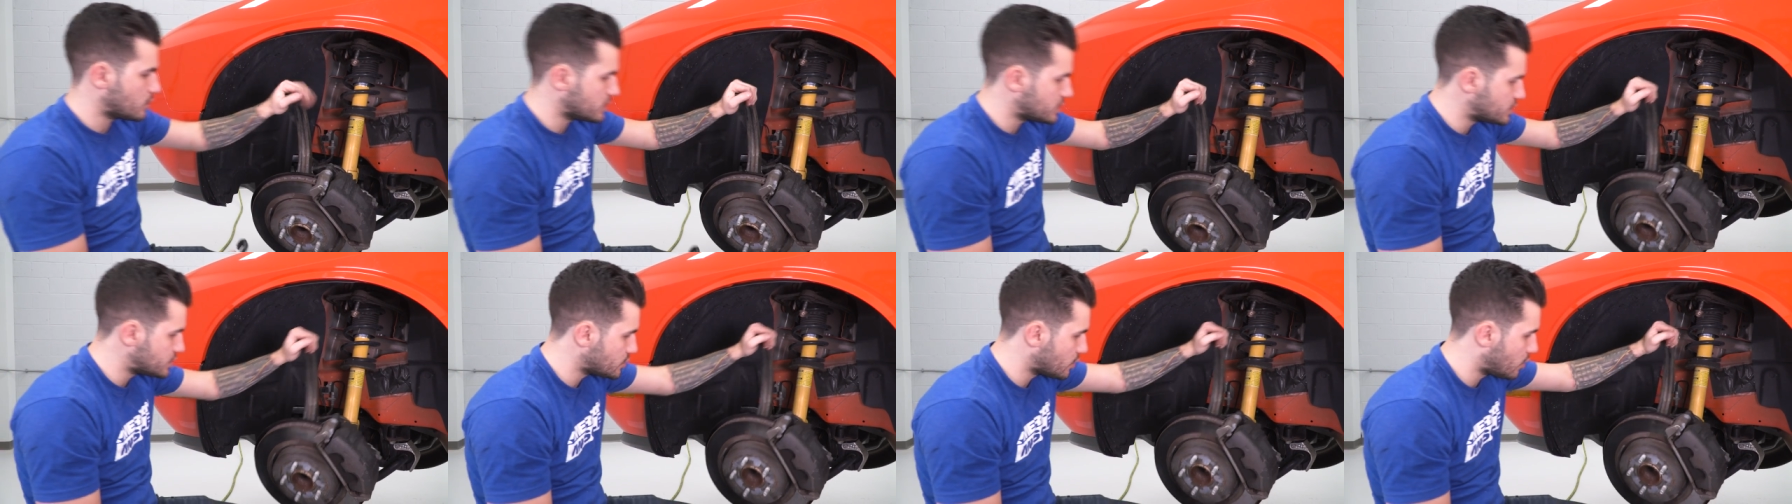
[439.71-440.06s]

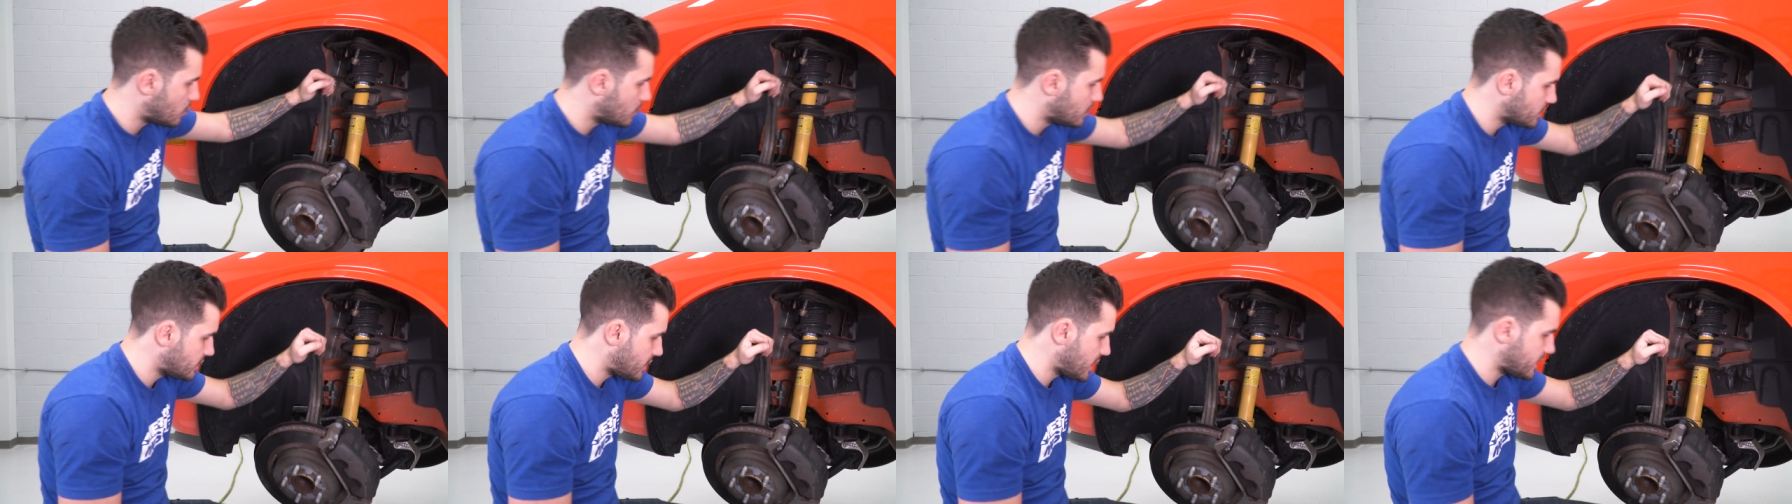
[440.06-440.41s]
We
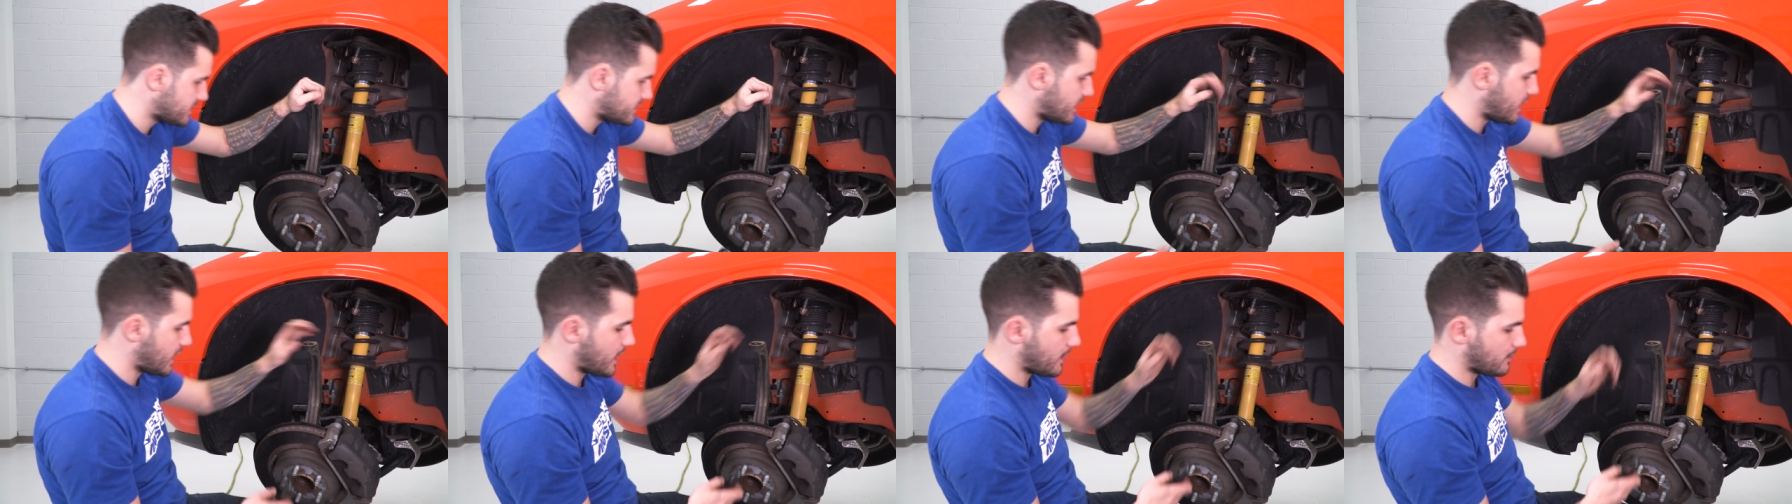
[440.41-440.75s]
don't want
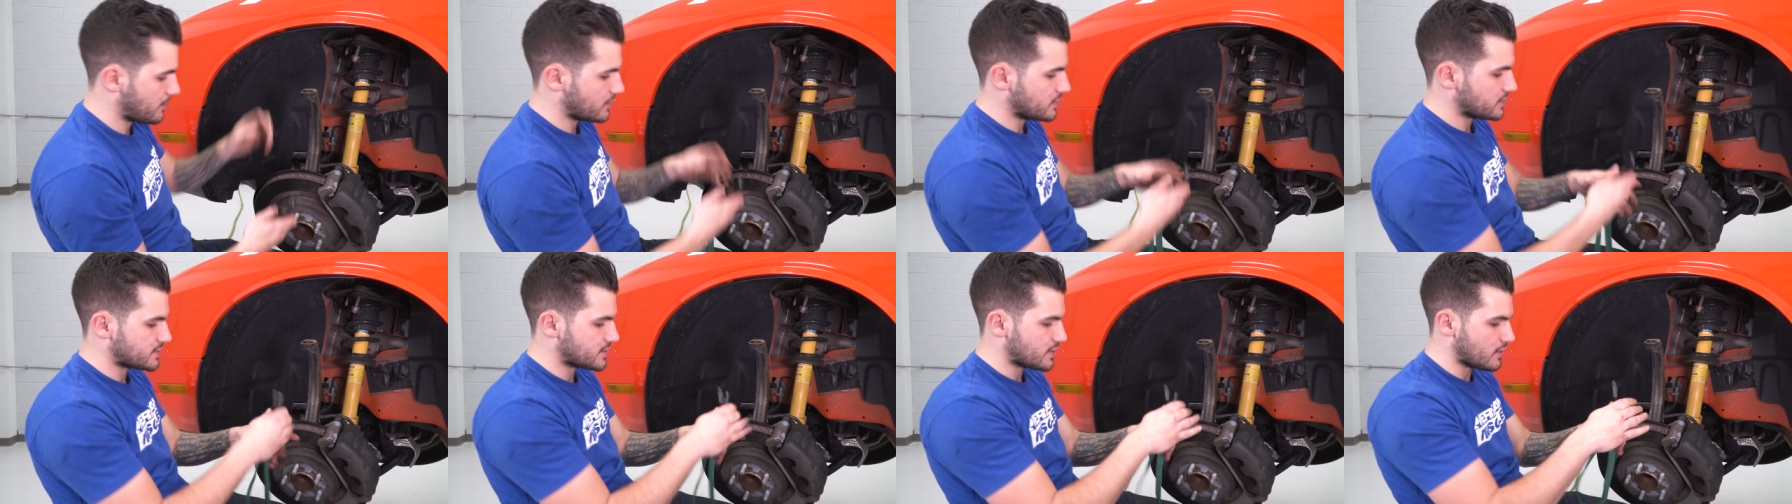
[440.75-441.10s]
that to
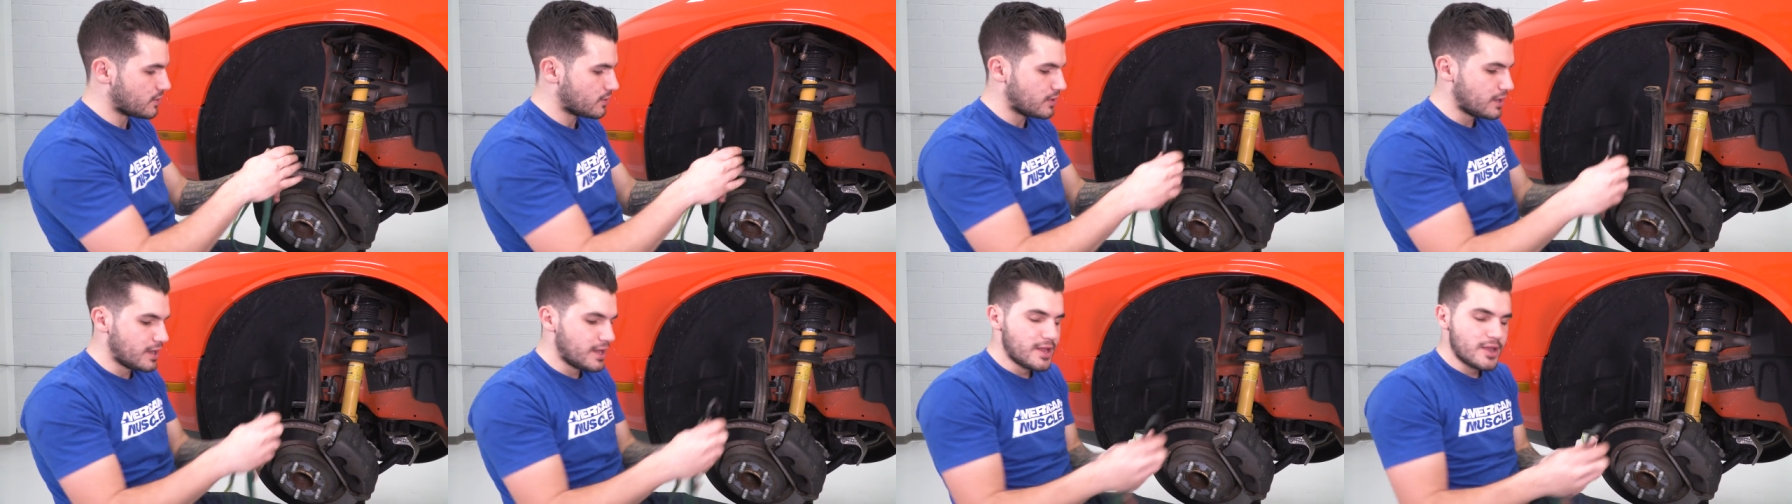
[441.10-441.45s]
happen.
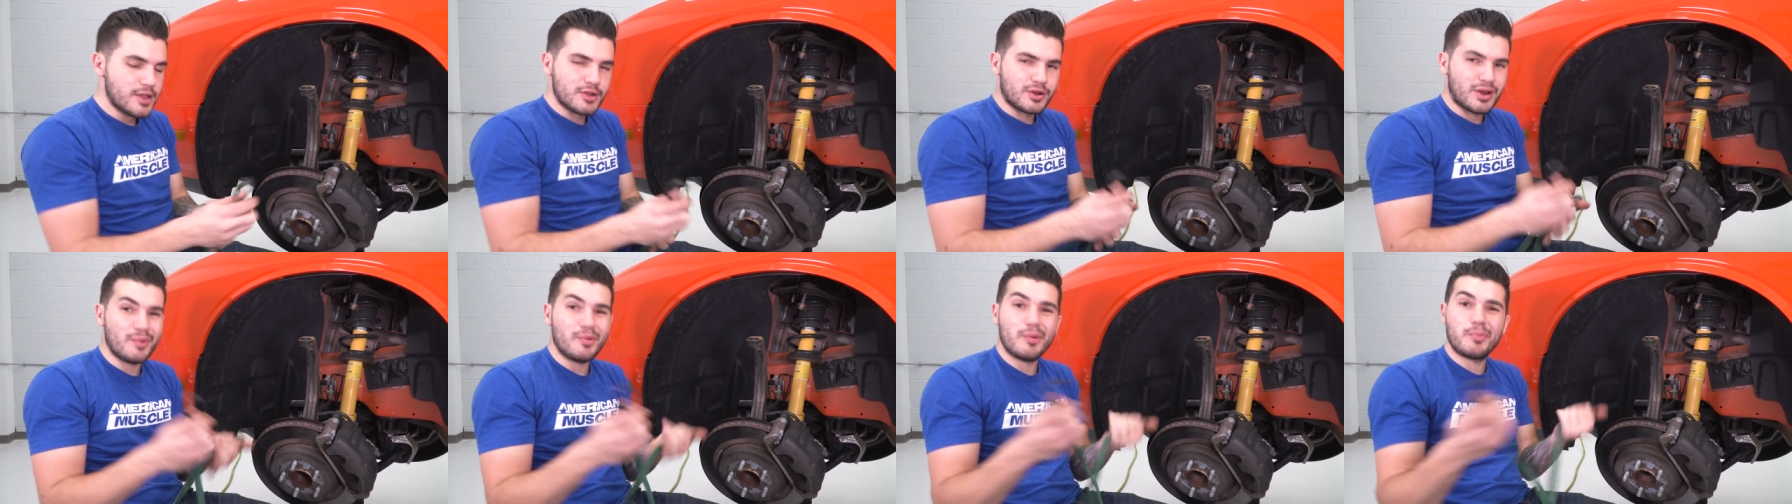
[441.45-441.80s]
So
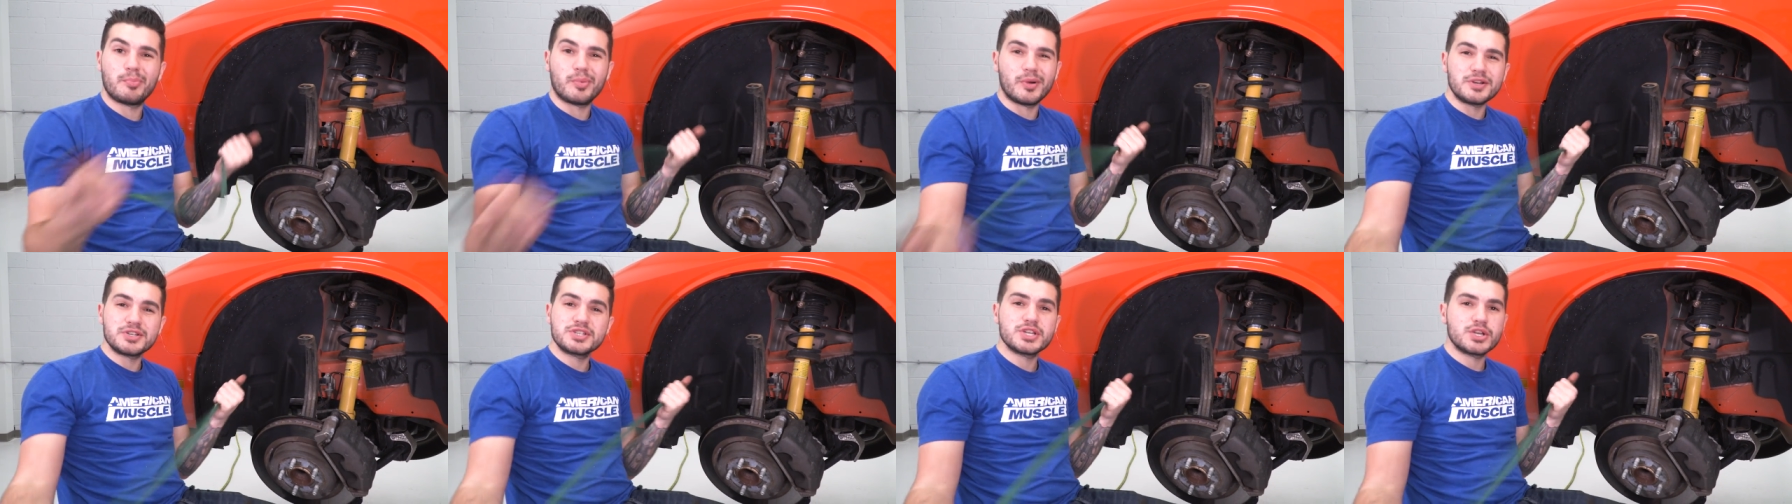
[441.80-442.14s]
grab a
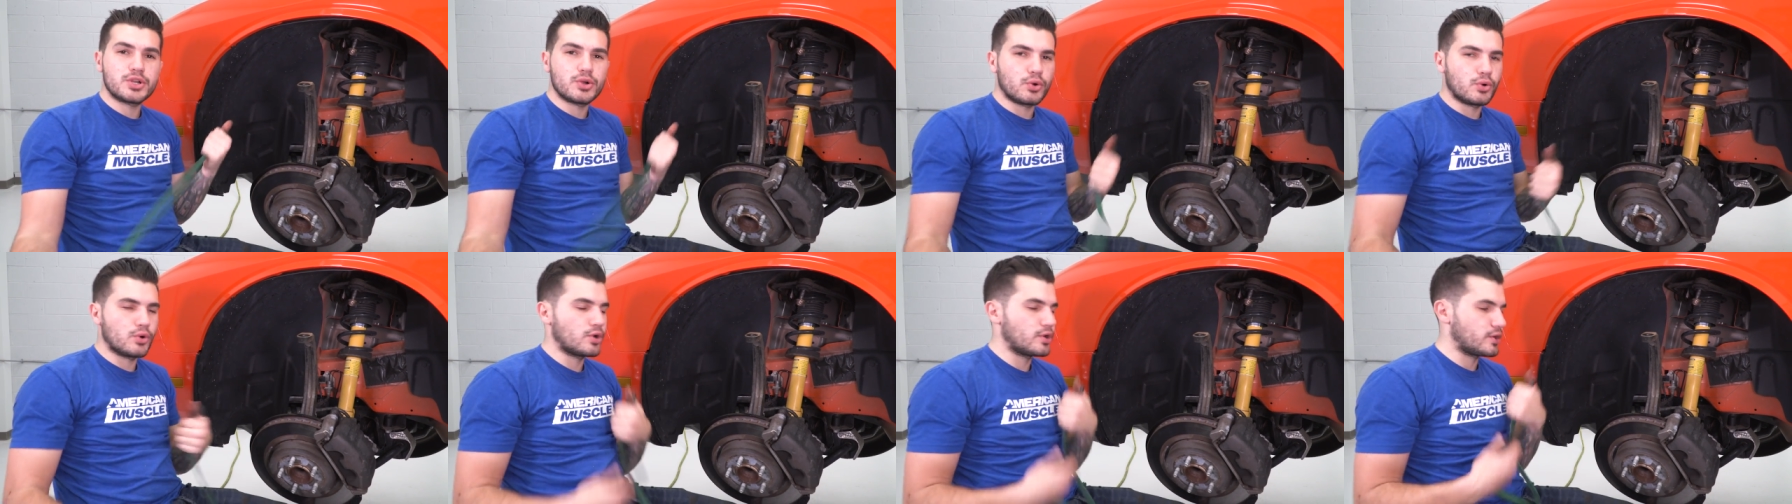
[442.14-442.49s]

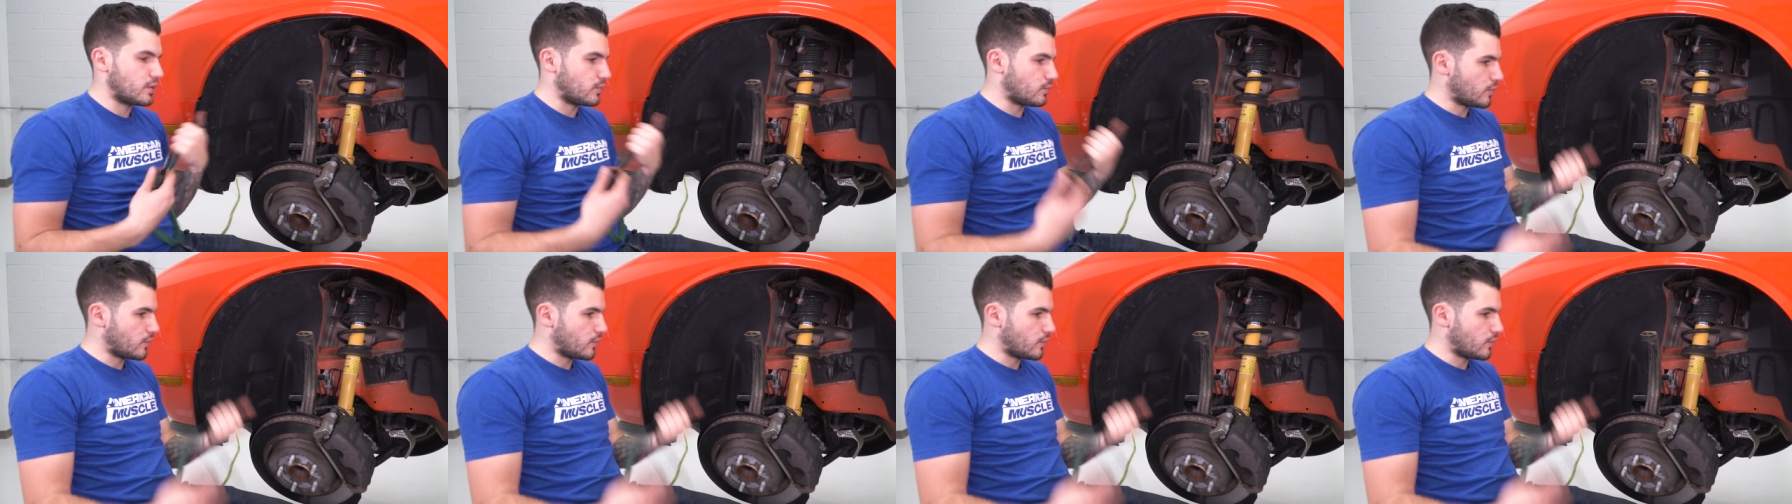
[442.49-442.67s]
bungee cord,